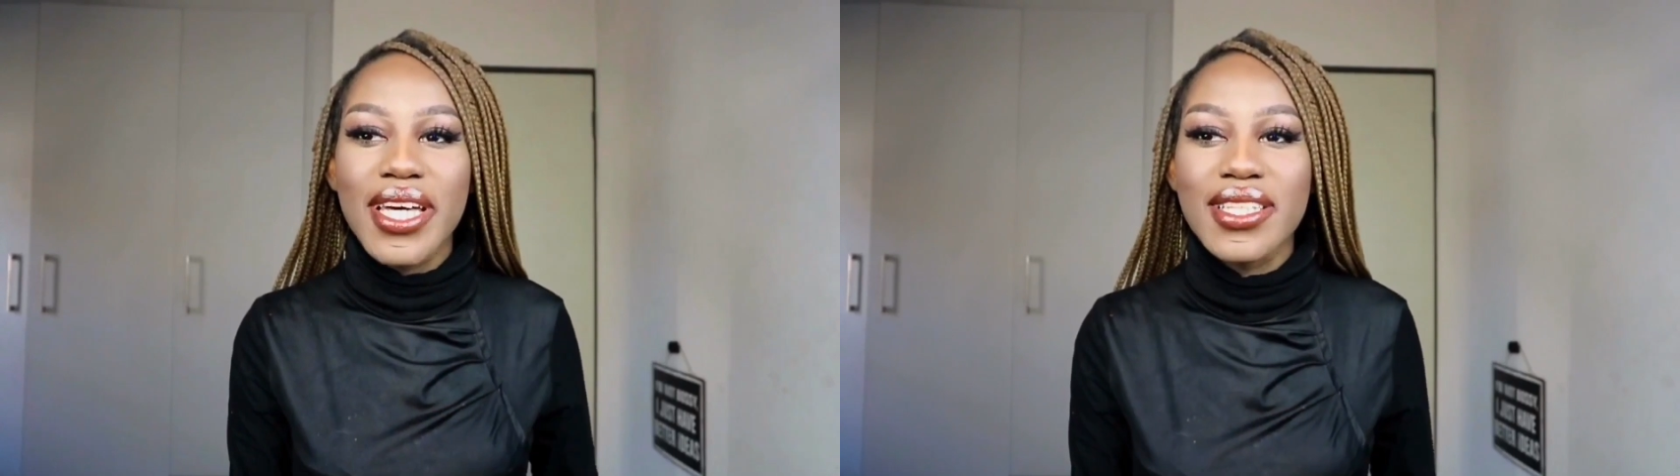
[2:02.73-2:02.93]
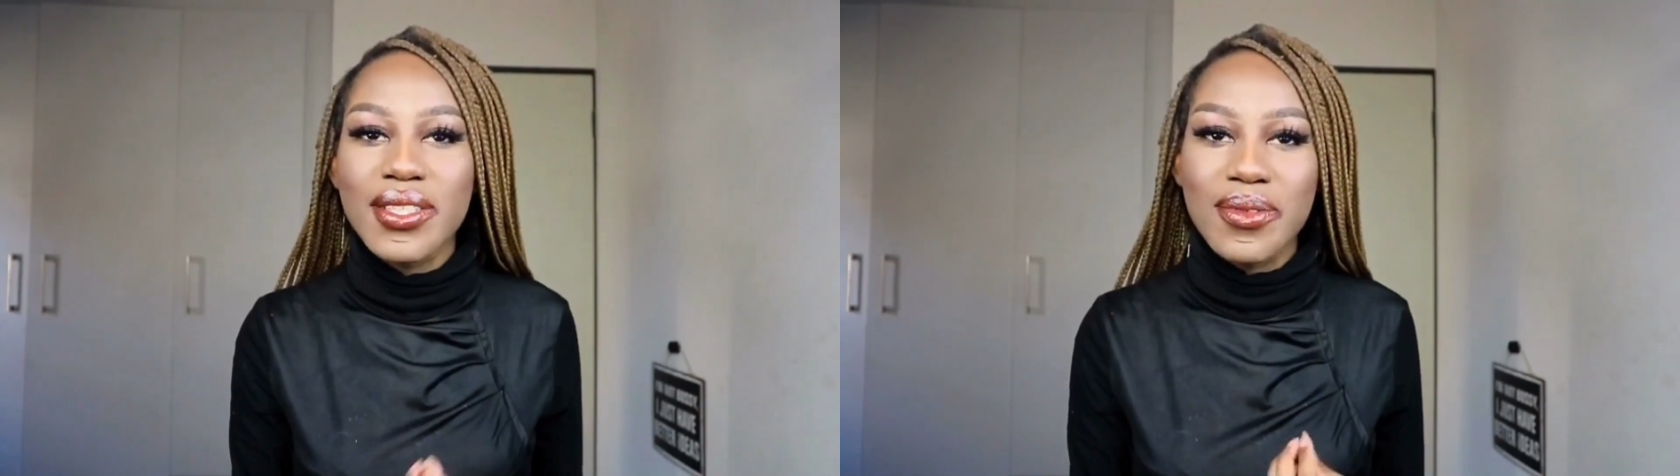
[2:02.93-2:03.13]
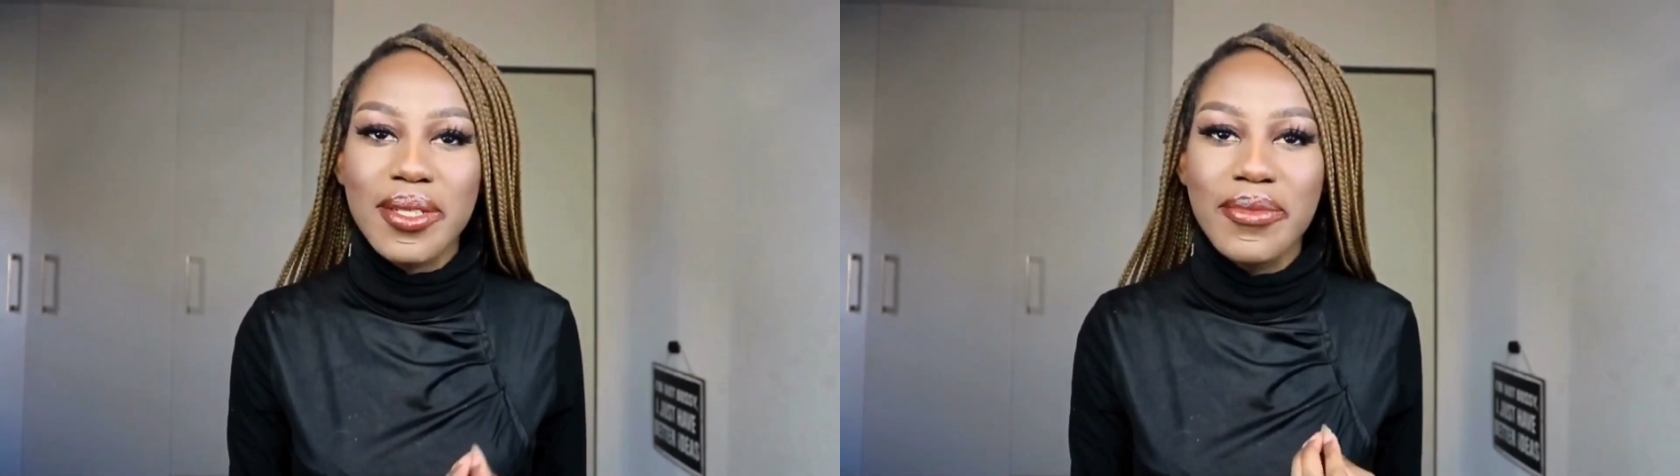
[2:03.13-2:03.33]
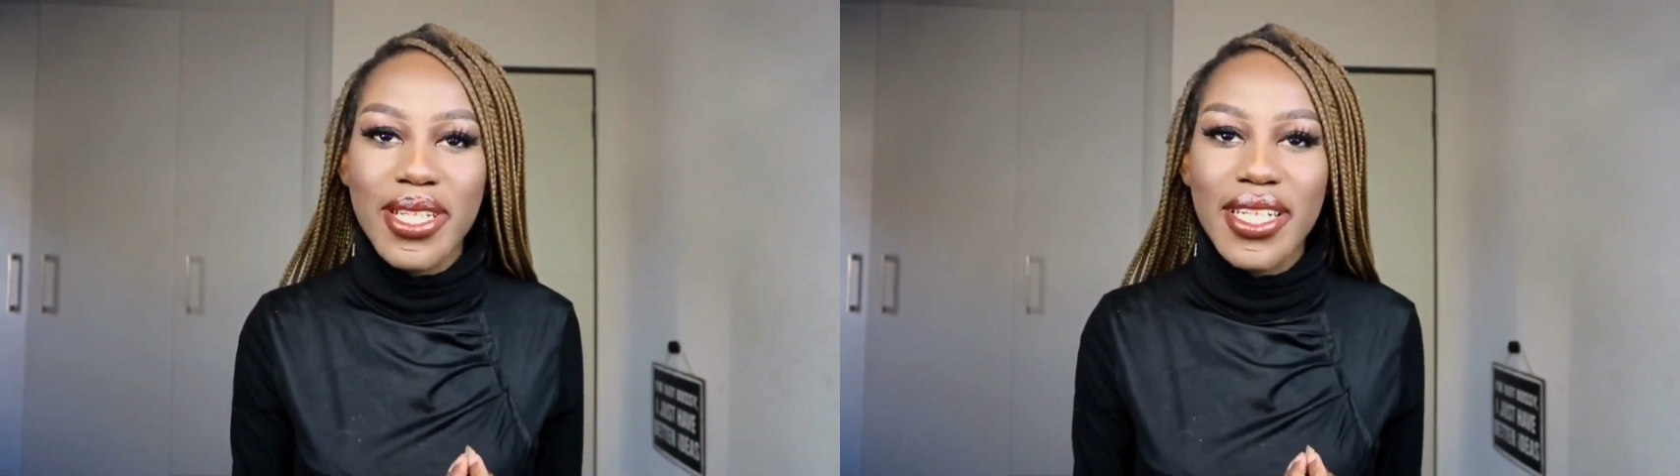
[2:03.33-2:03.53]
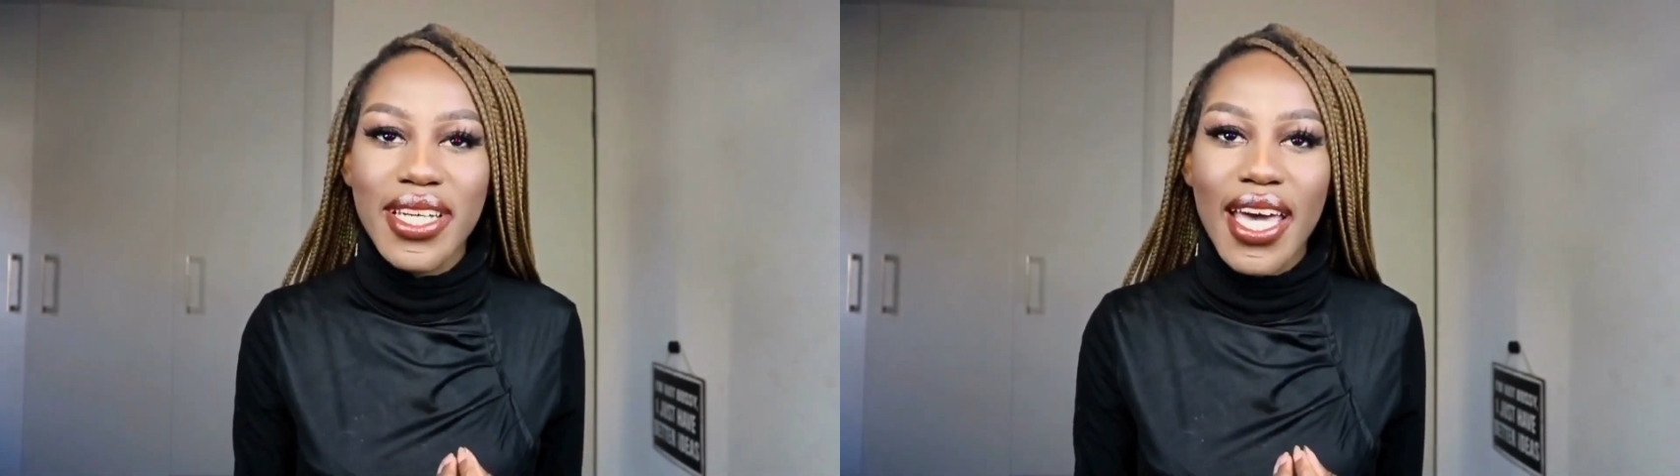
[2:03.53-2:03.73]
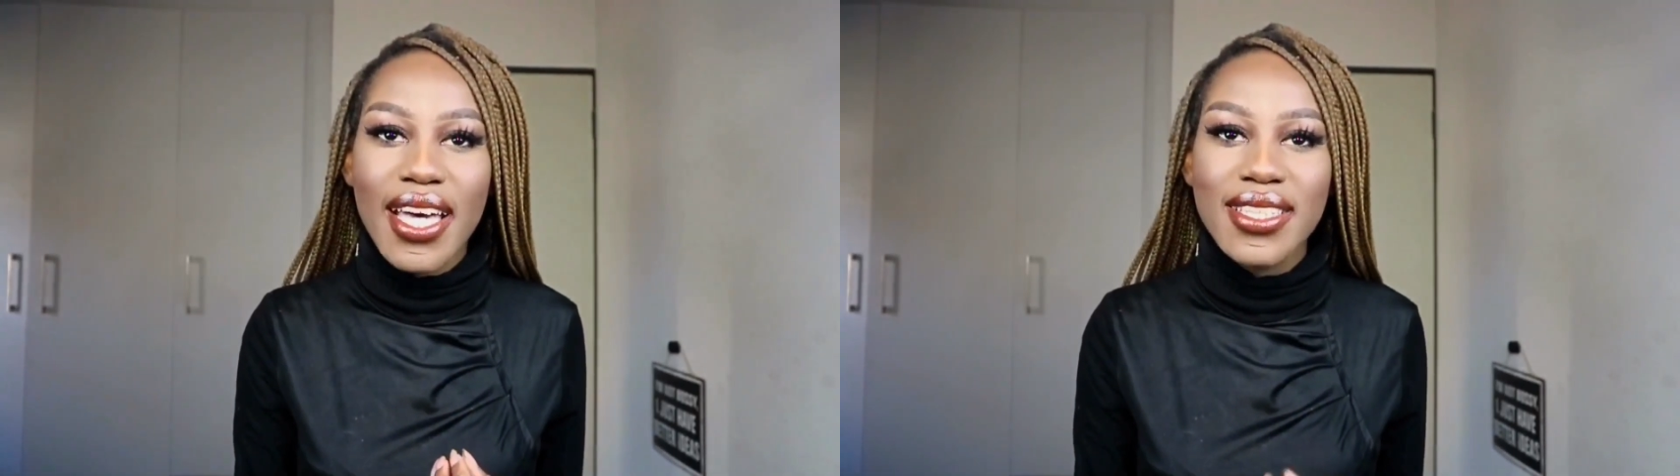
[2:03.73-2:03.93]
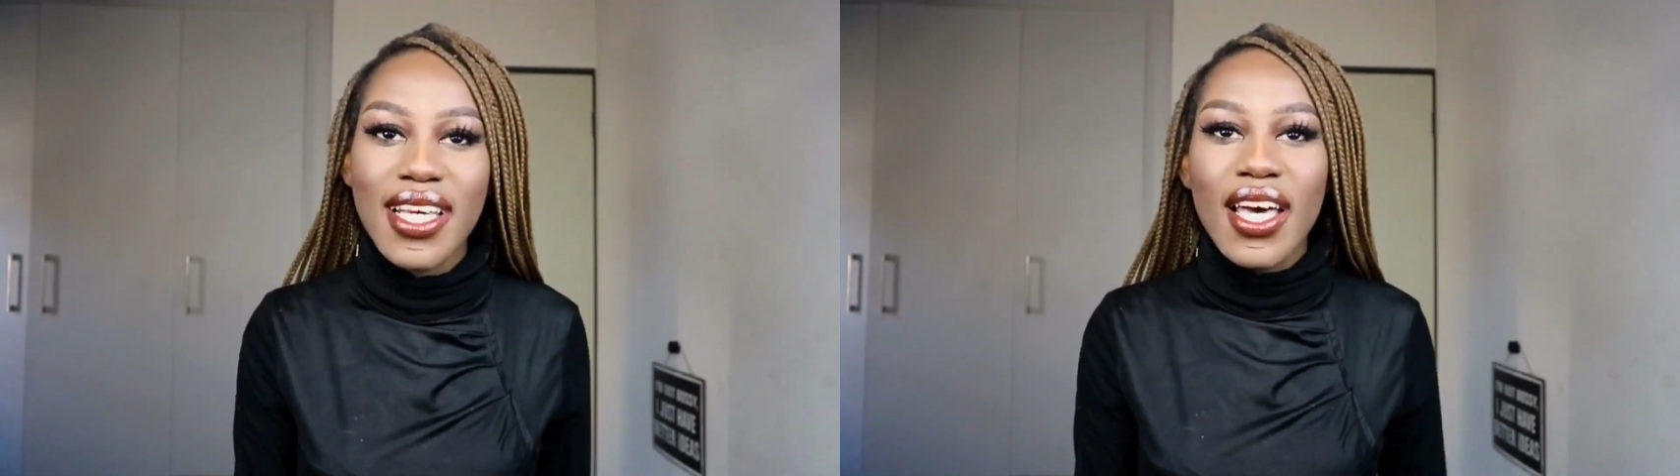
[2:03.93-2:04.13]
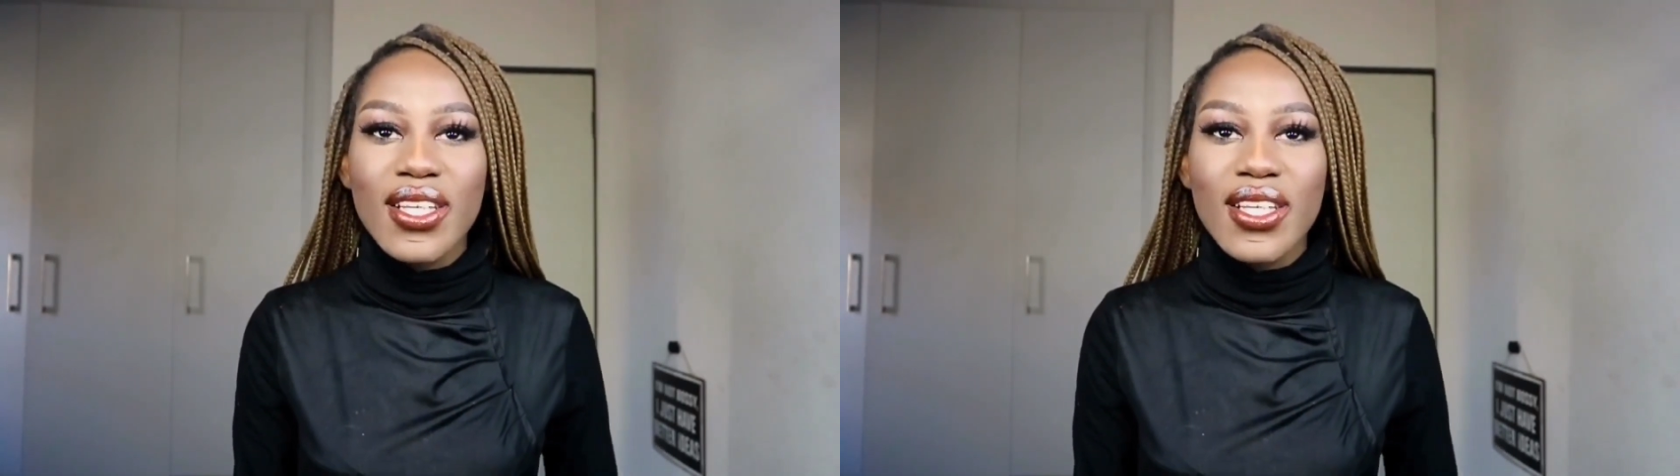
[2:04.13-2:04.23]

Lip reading: like, this is what I'm really good at.